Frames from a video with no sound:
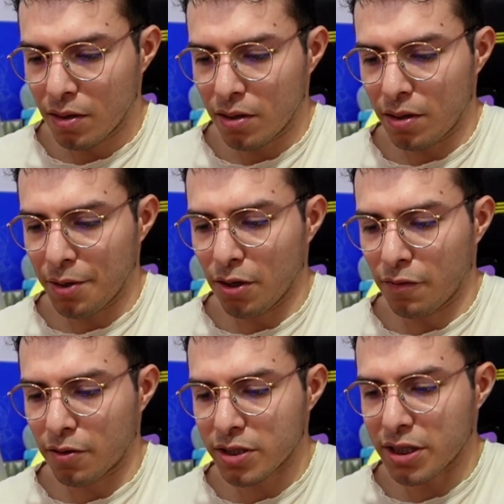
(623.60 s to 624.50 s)
Let me go
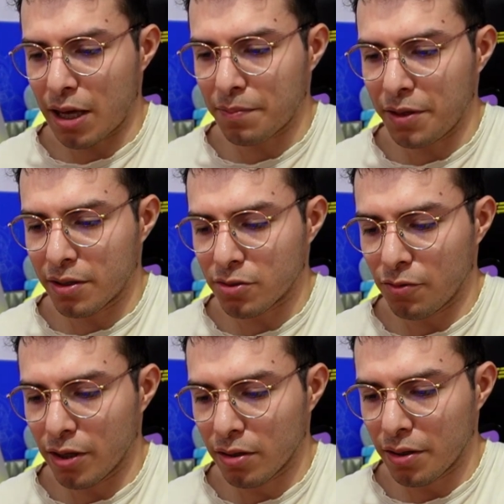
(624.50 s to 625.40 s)
for sap here as
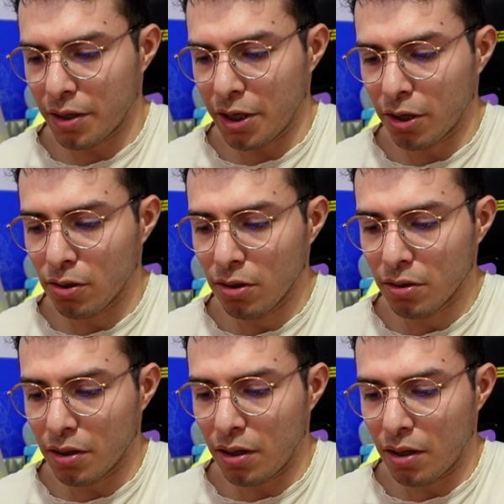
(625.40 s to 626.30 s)
well. He could
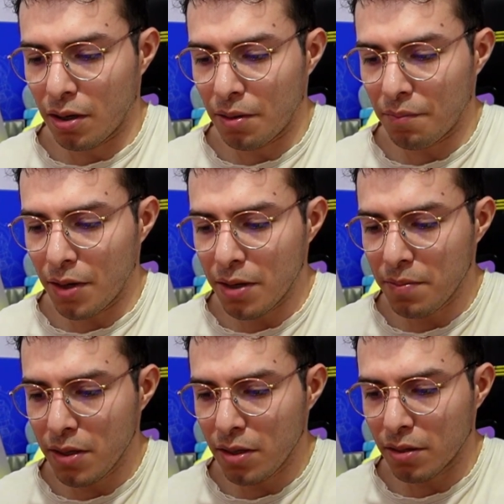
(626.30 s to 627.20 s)

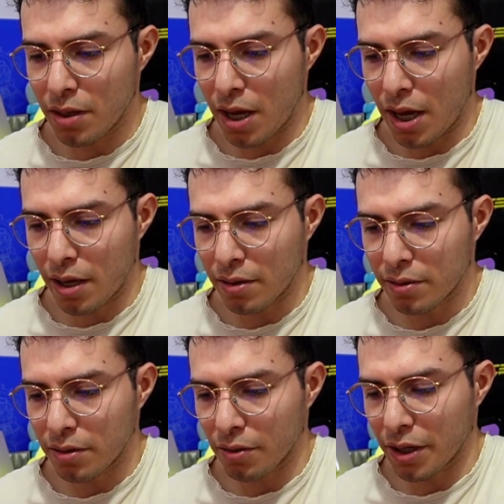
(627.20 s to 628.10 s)
maybe nah.
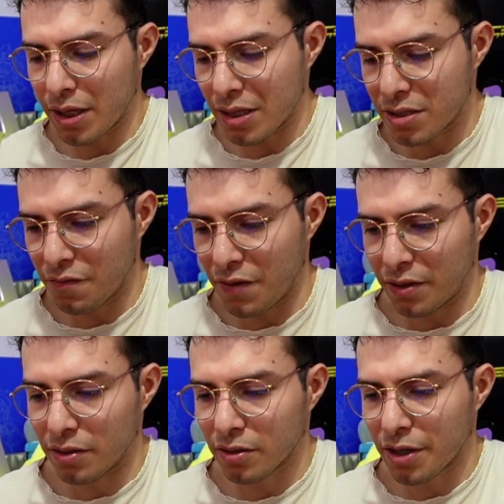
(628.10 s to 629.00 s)
Okay, that's
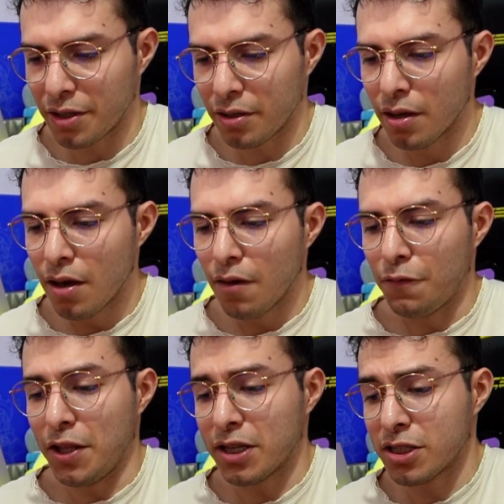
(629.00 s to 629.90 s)
defended already.
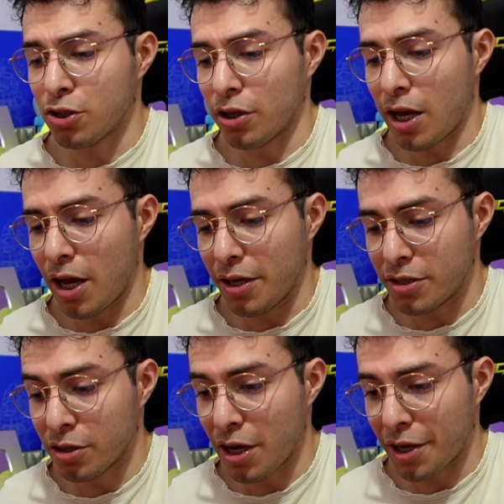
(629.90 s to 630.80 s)
Phoenix is
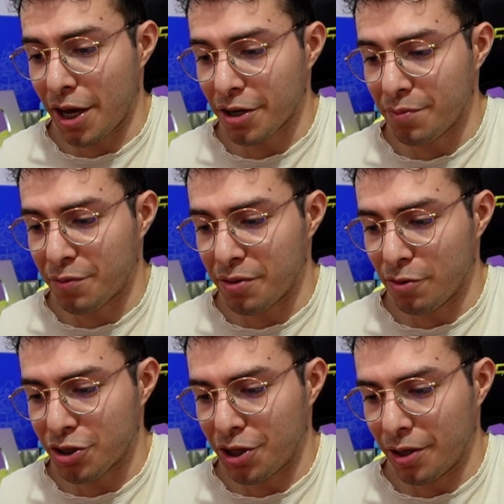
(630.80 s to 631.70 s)
gonna carry pretty
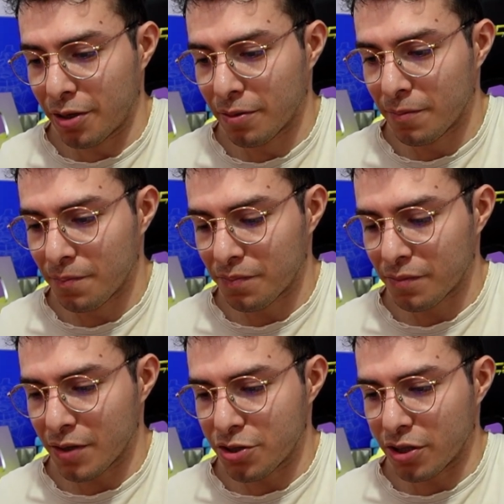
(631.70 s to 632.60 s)
much here,
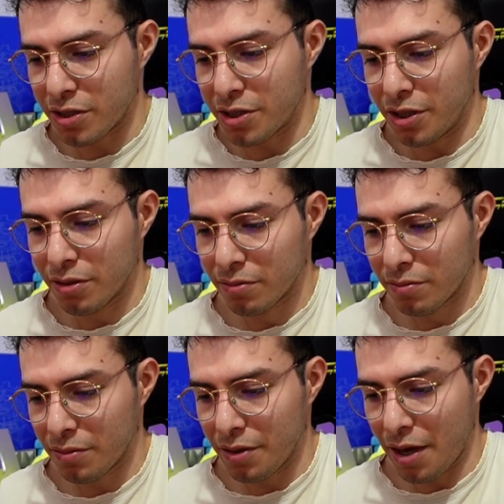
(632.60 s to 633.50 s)
as you can see.
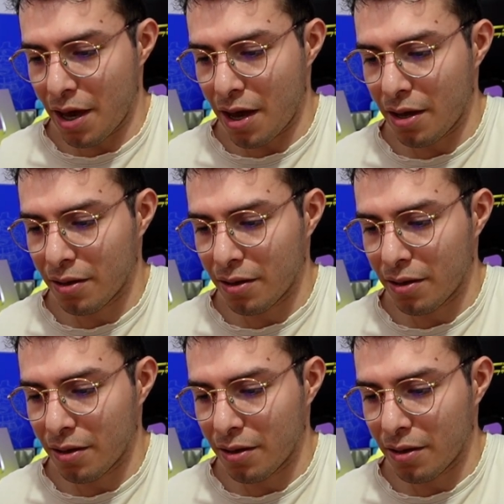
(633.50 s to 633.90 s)
Yeah.